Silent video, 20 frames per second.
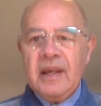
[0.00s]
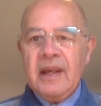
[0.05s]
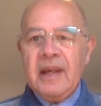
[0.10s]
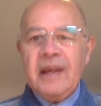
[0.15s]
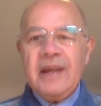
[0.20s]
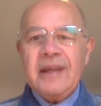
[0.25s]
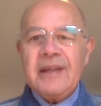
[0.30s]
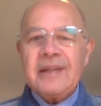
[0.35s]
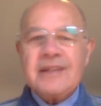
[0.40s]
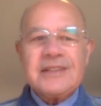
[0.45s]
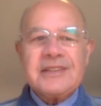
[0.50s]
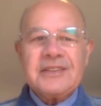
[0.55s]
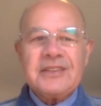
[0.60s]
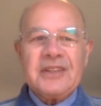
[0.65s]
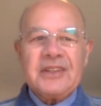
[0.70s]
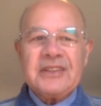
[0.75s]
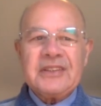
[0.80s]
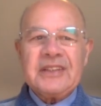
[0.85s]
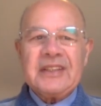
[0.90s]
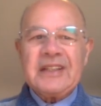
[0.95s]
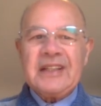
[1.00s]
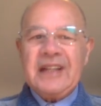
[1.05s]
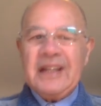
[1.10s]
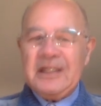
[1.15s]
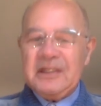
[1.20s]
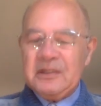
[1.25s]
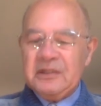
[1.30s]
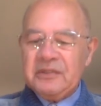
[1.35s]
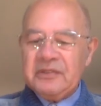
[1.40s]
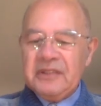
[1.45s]
He is not the
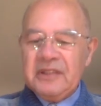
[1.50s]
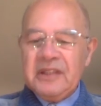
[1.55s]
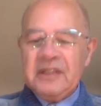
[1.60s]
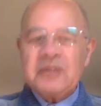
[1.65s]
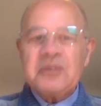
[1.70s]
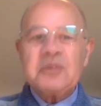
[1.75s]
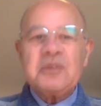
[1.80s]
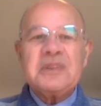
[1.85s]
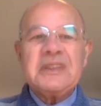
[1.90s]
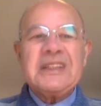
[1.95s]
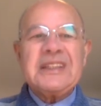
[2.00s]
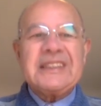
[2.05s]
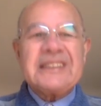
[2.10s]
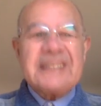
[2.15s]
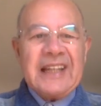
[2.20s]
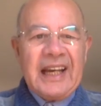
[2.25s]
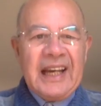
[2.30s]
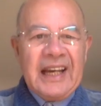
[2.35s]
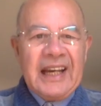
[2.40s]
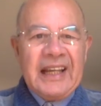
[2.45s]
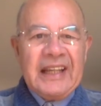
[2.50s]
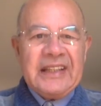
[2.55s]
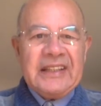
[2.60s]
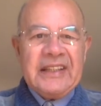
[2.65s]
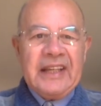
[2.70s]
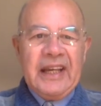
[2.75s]
kind of king to decide